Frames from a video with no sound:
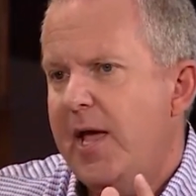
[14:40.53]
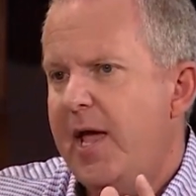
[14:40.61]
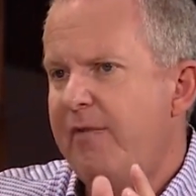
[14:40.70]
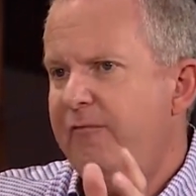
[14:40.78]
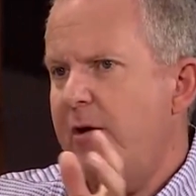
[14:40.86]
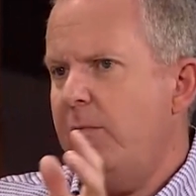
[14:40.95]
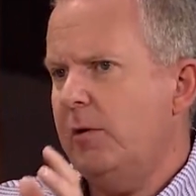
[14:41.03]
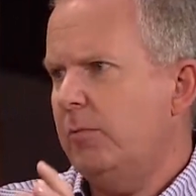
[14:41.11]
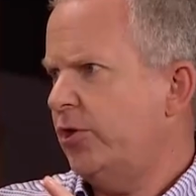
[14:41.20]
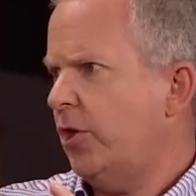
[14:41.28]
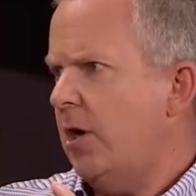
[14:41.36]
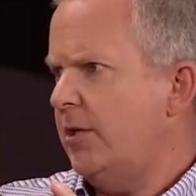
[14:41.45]
everyone
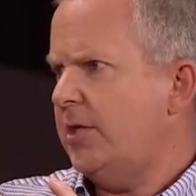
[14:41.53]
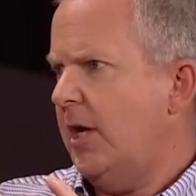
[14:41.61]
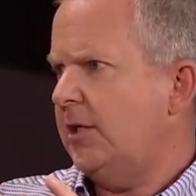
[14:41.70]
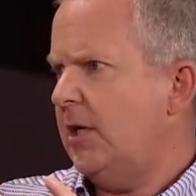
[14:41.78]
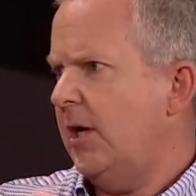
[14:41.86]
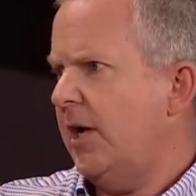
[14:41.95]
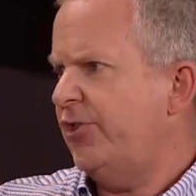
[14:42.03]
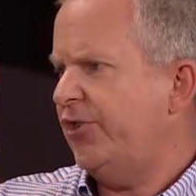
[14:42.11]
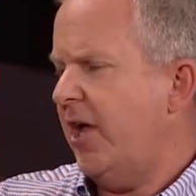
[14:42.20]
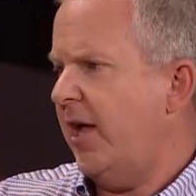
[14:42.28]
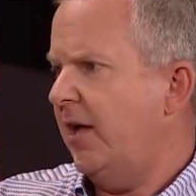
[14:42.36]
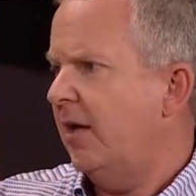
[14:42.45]
was contacting us
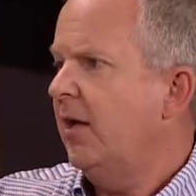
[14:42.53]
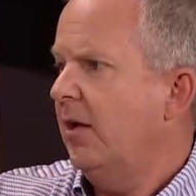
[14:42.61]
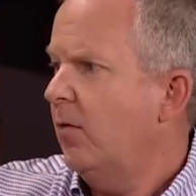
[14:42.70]
saying,